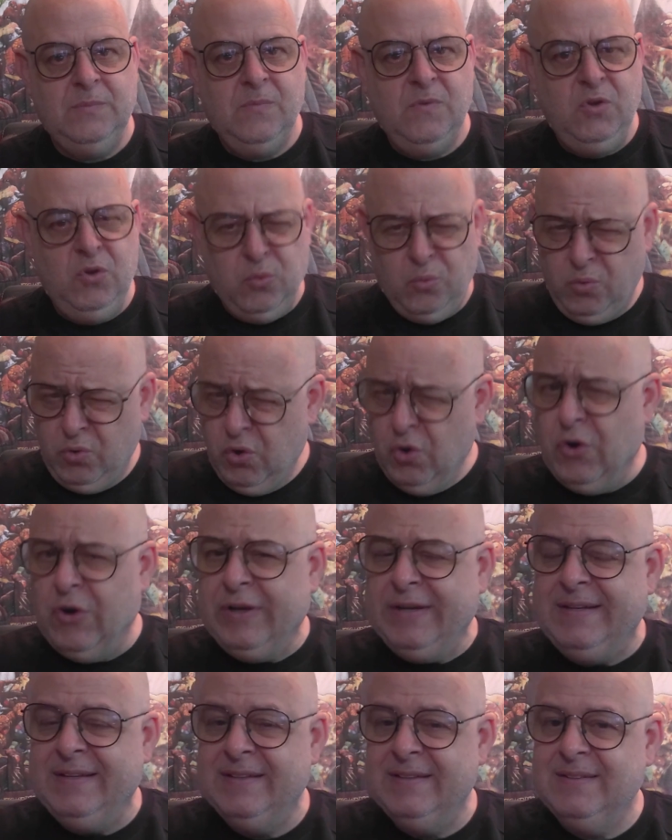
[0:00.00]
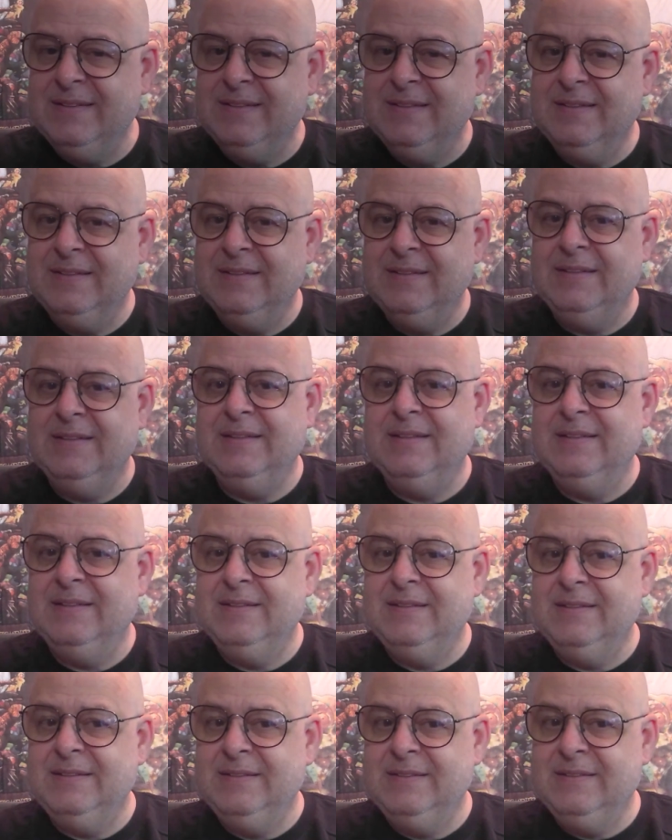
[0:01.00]
you could
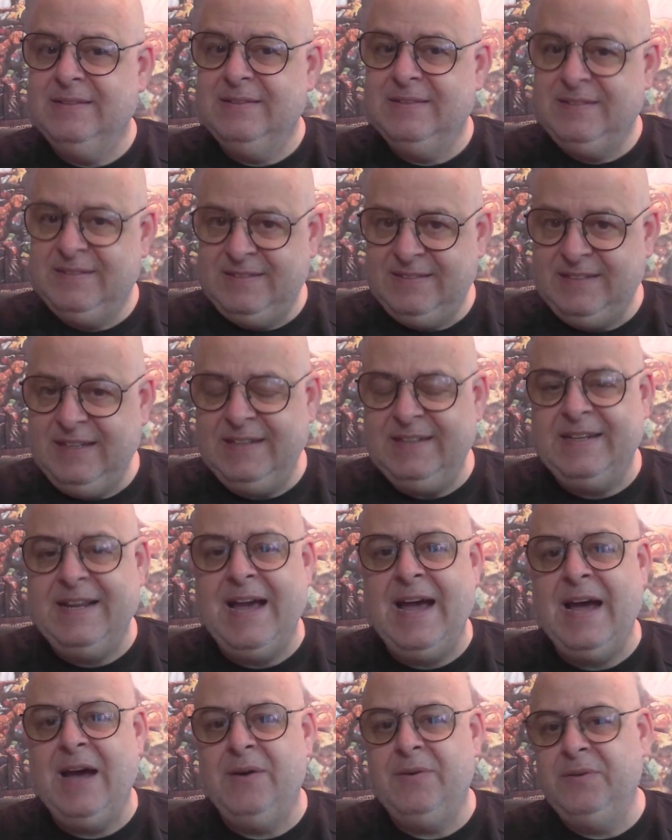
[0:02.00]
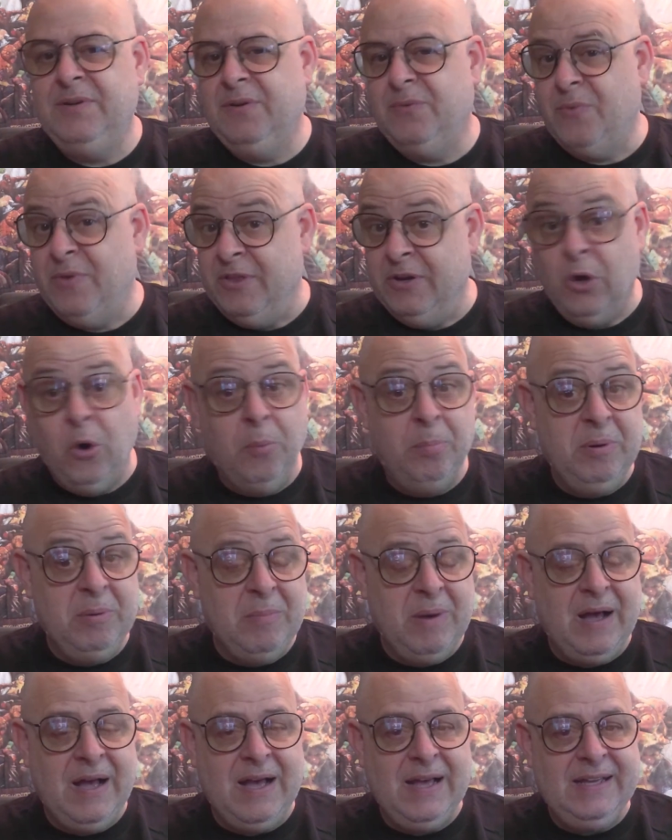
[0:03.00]
sit down with an open
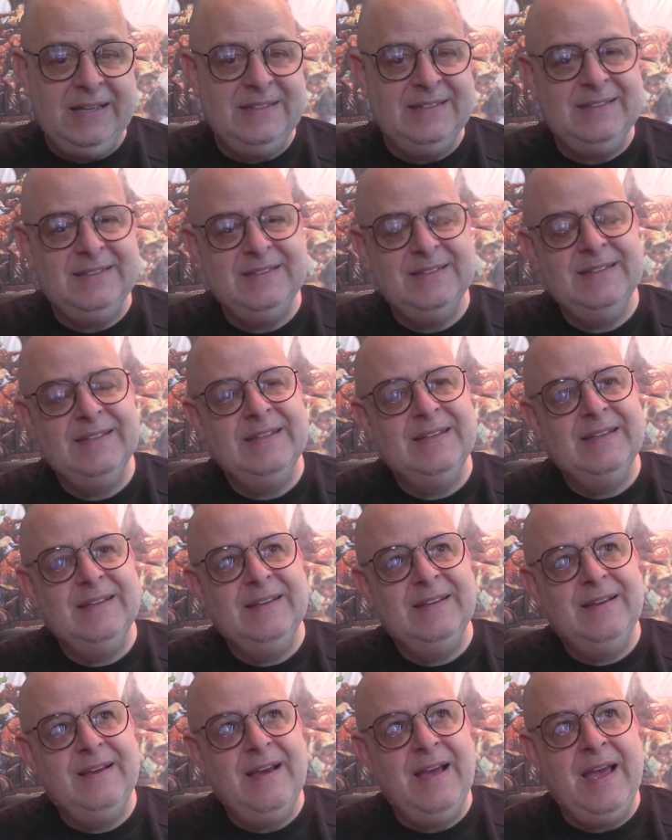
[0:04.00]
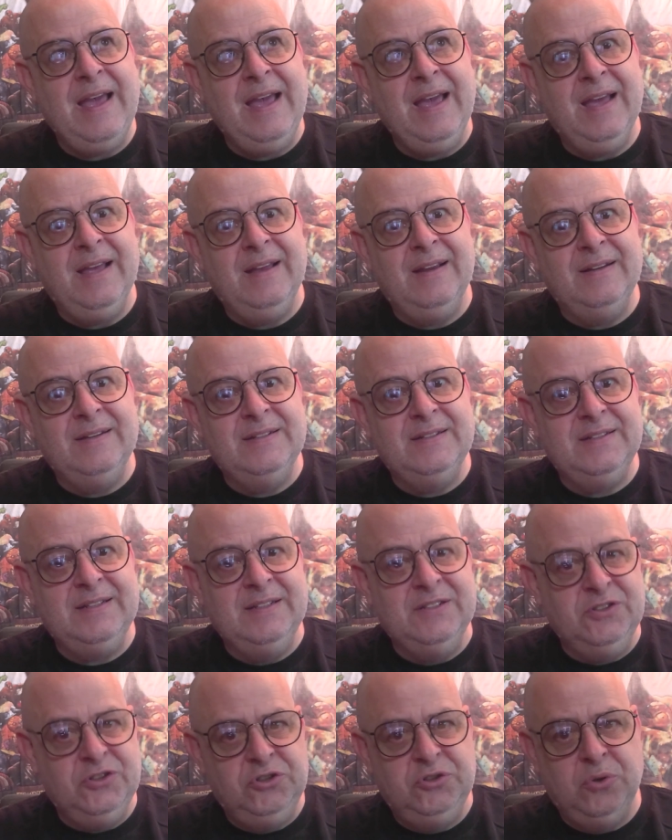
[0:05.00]
mind and
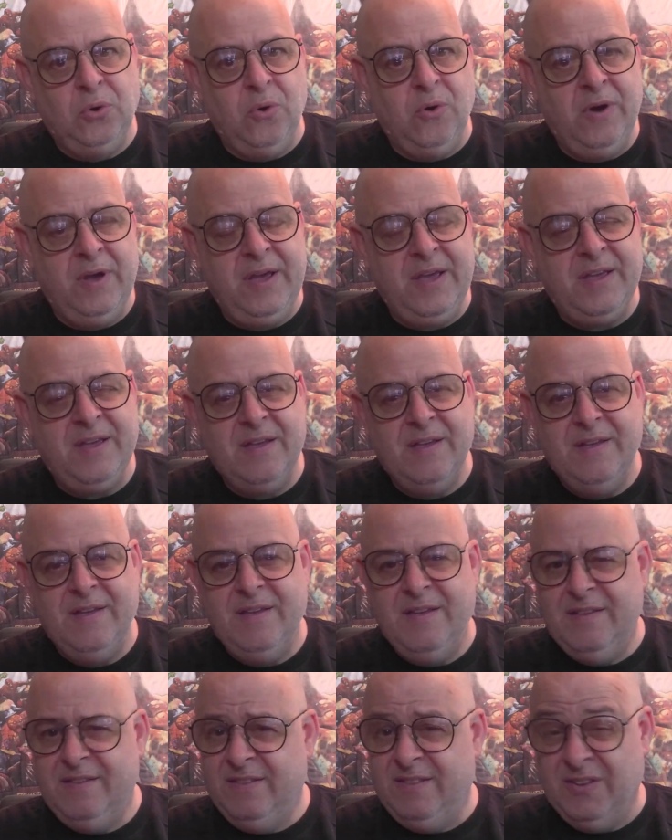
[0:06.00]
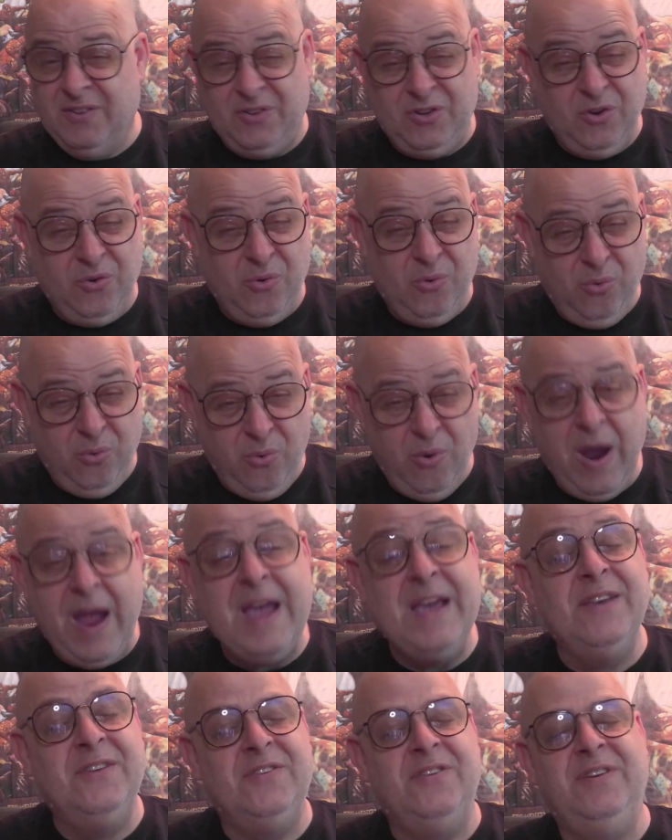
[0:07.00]
enjoy the
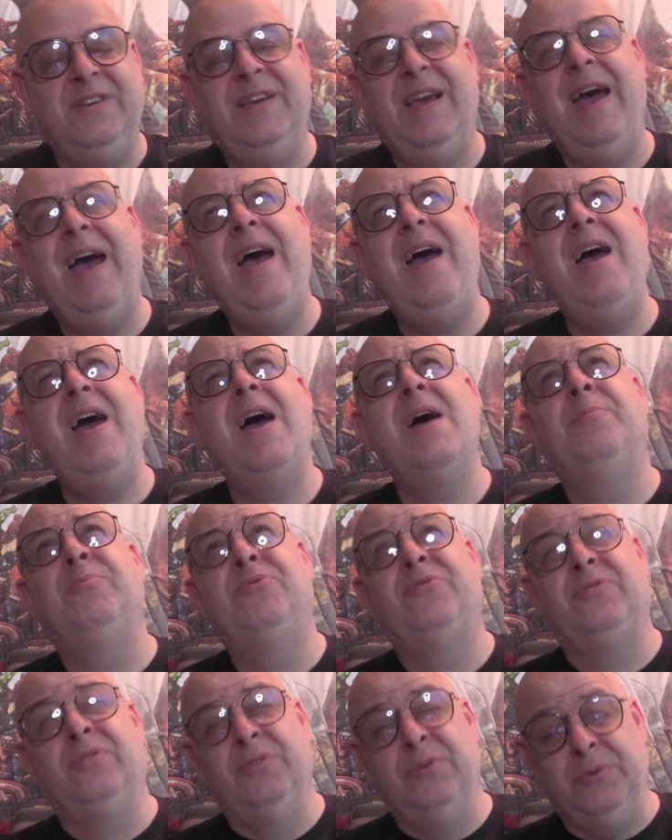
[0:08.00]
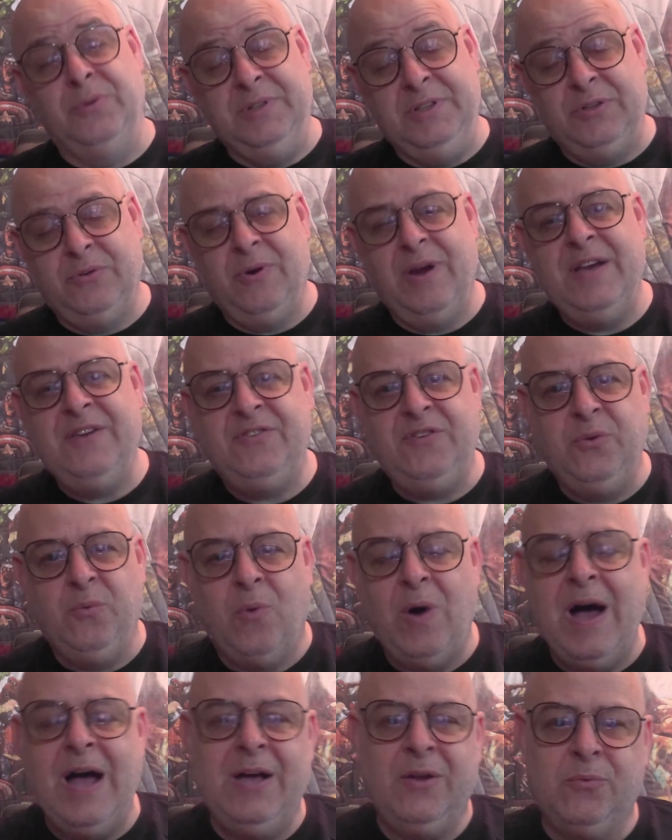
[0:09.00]
crazy, absolutely crazy
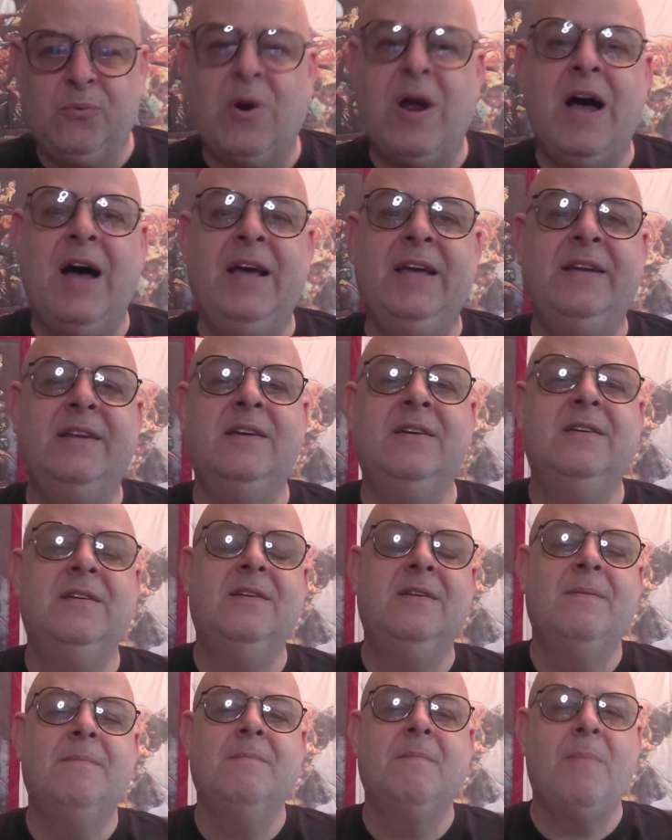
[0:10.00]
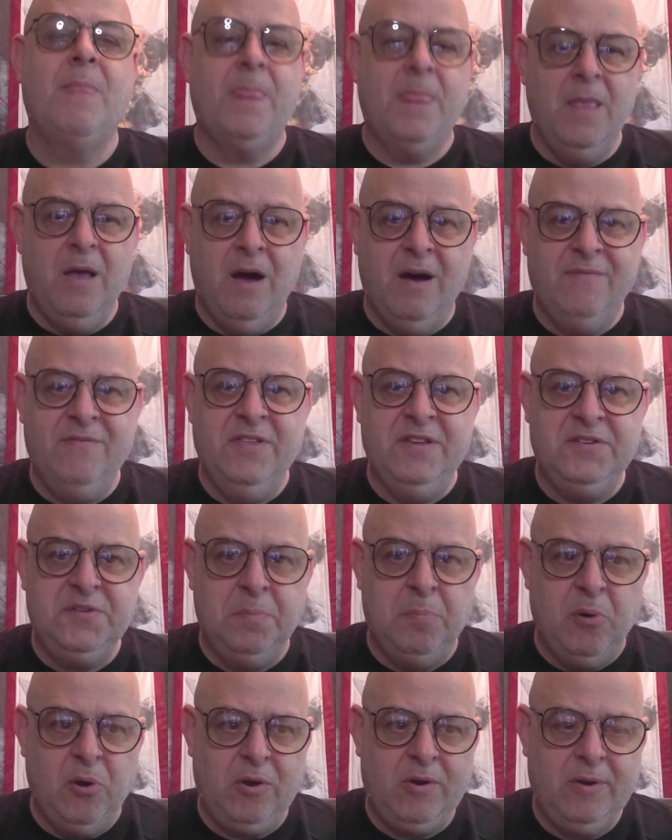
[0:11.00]
wild ride of this
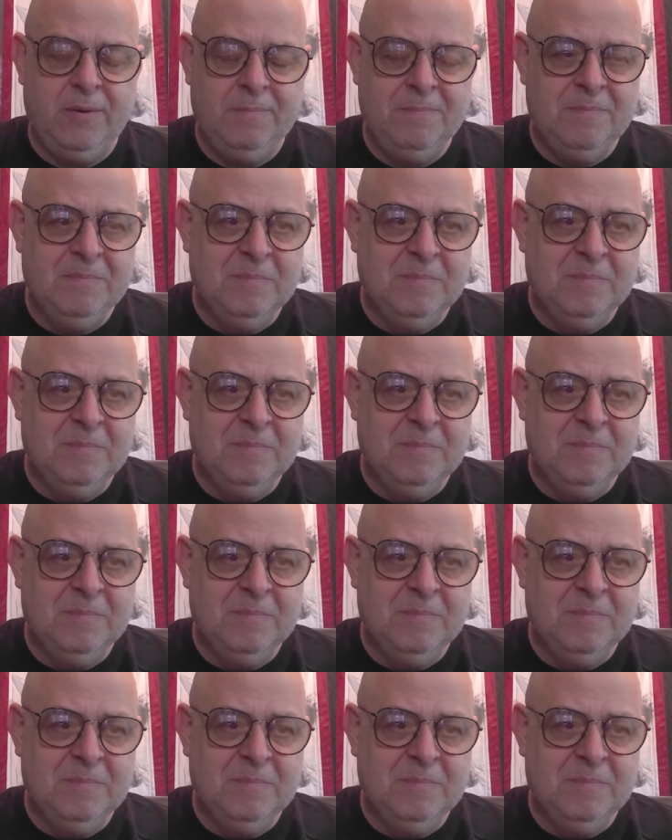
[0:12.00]
book.